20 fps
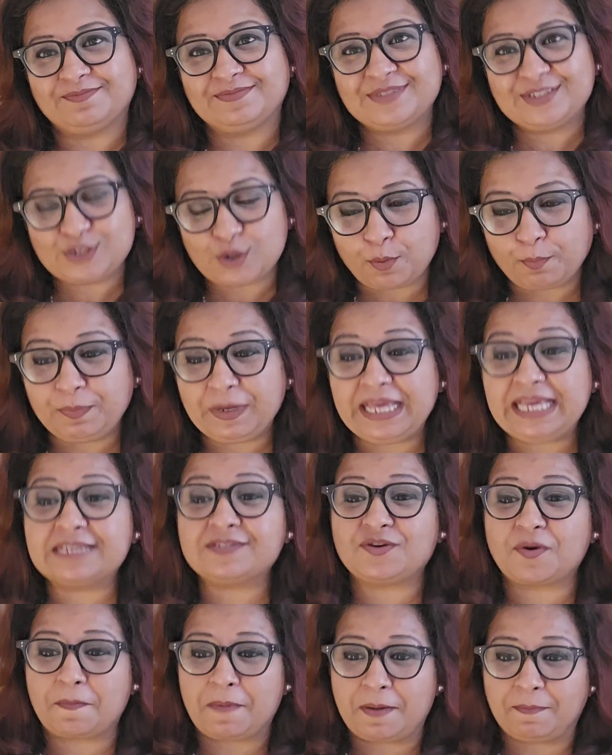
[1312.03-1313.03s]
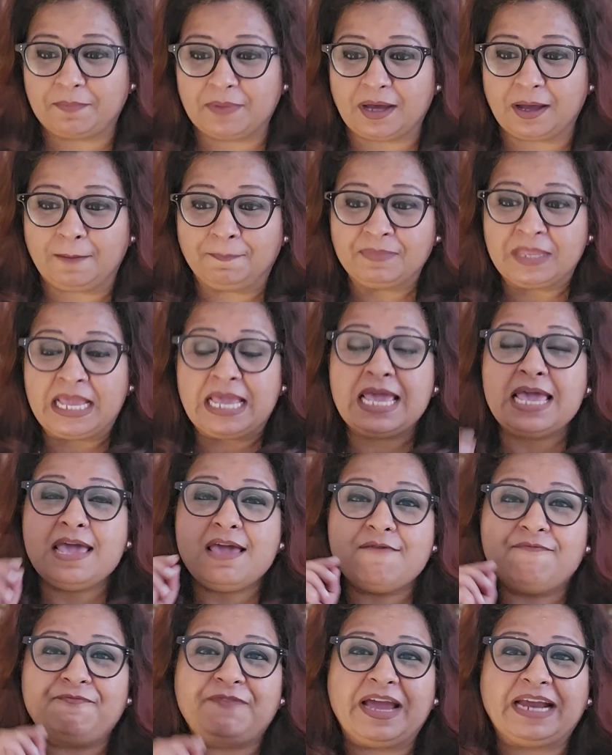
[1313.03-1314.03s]
So please remember,
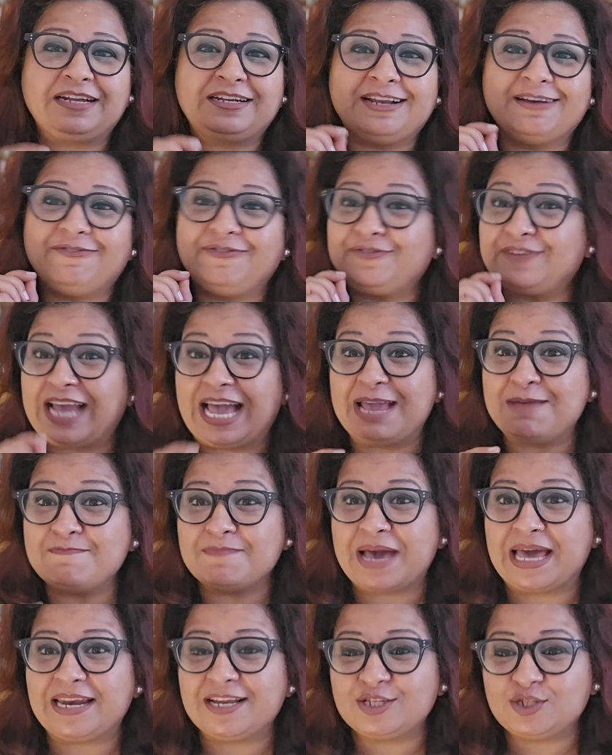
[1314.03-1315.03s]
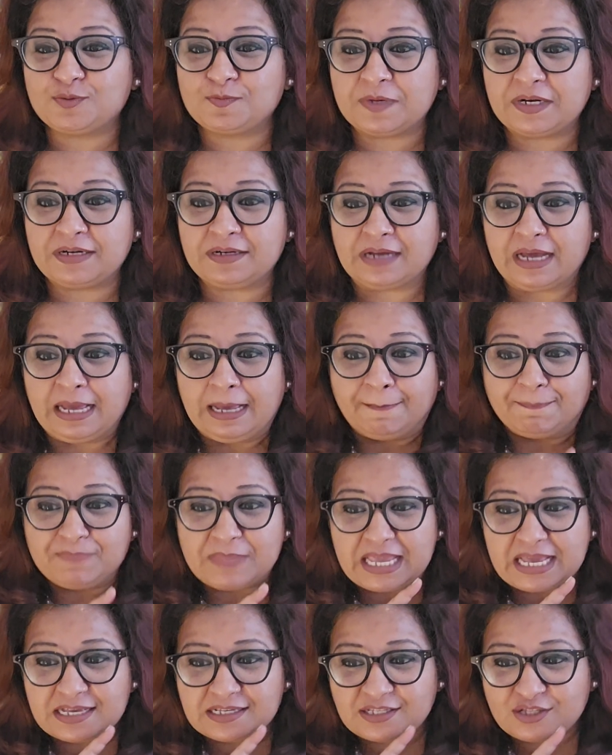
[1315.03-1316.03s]
effective time management
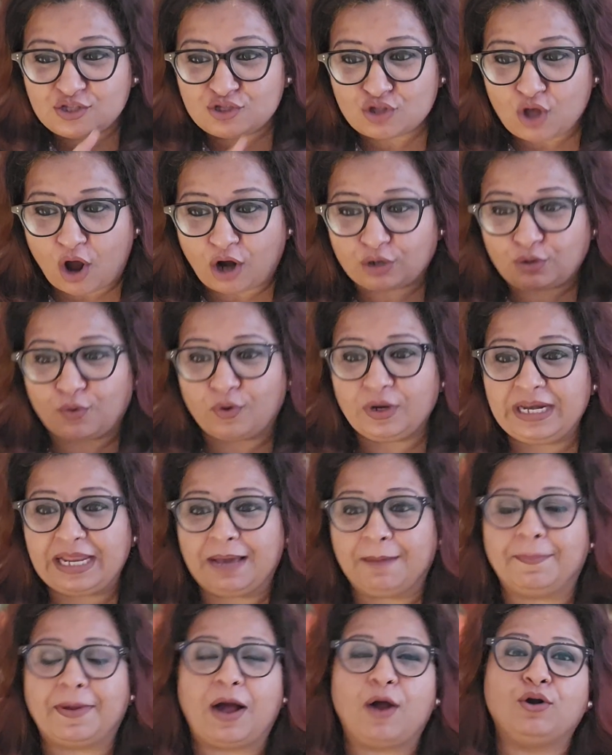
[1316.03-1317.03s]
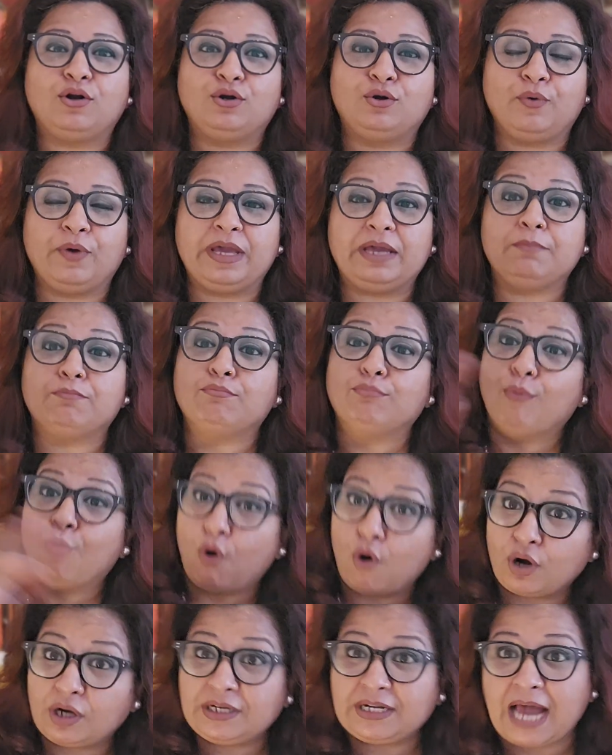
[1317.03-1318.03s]
is not only about doing
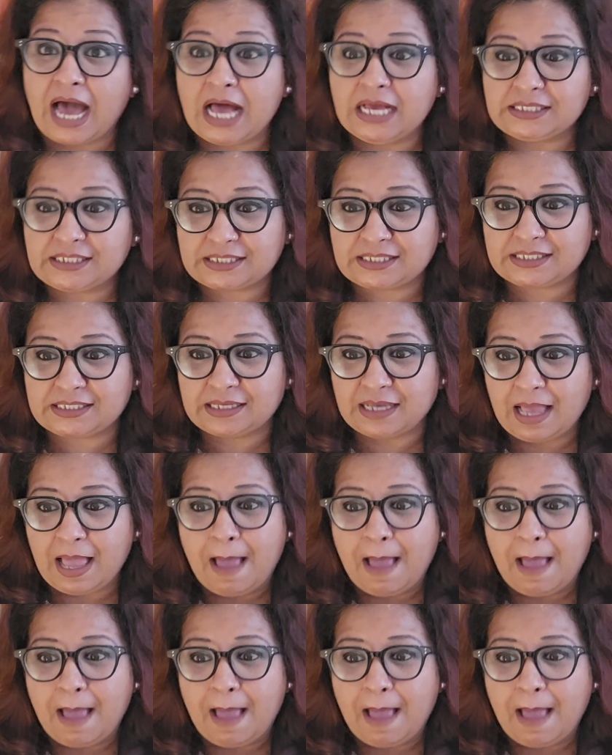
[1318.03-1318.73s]
more tasks,